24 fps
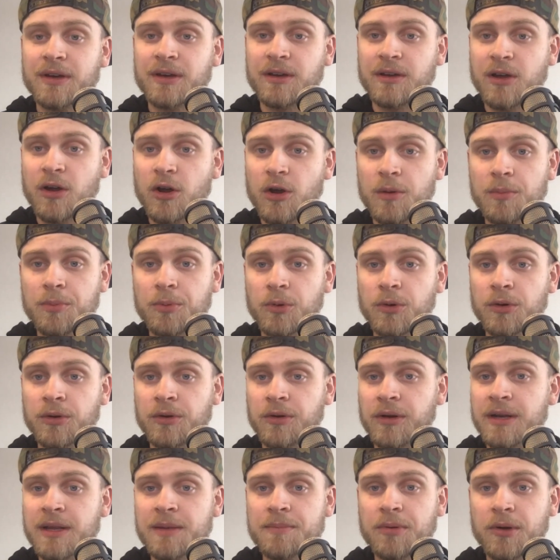a carport
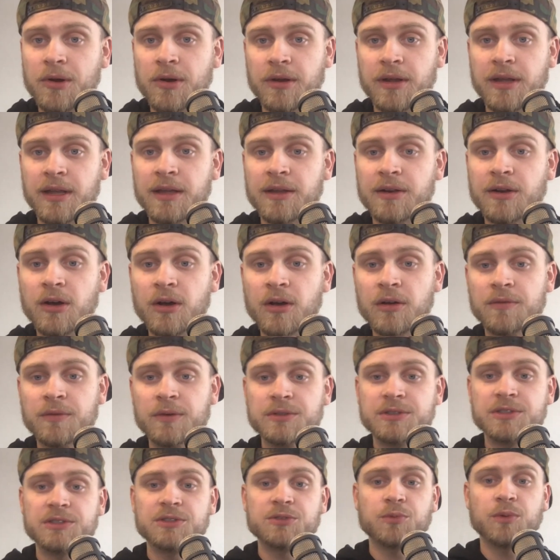or any parking at all
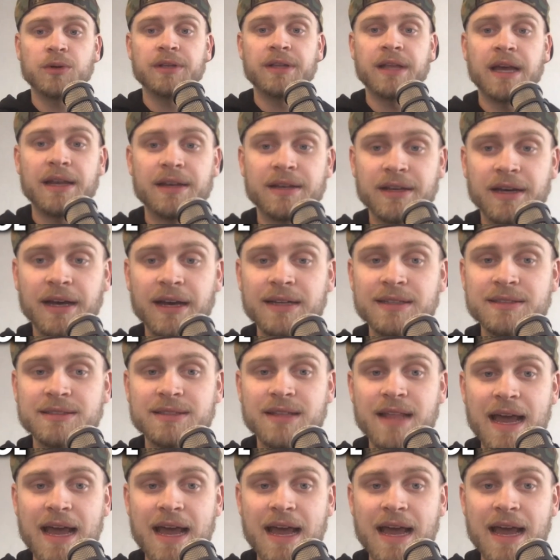versus one that does,